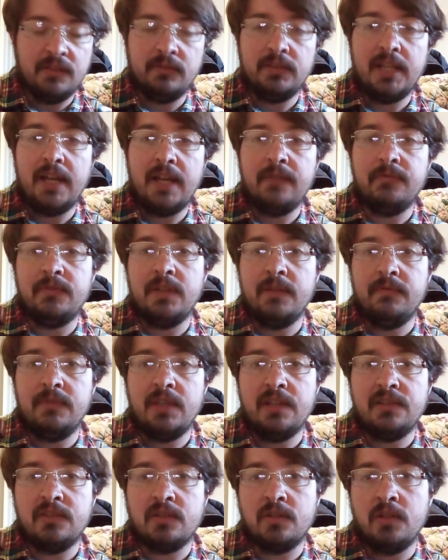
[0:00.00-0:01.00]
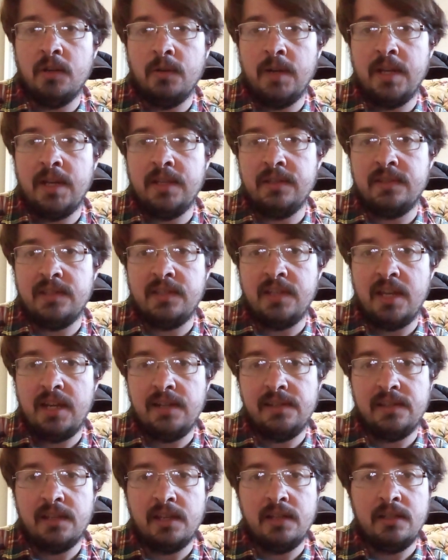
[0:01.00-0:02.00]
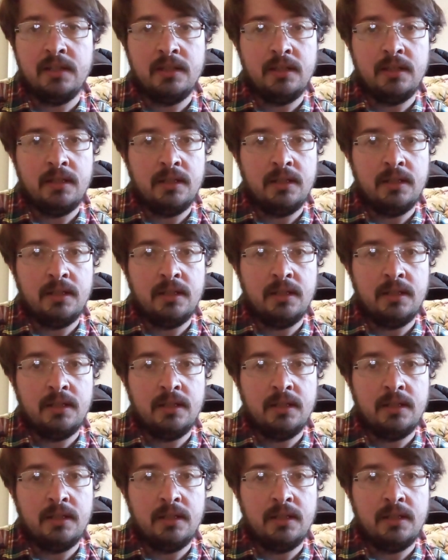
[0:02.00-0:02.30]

left of this current season,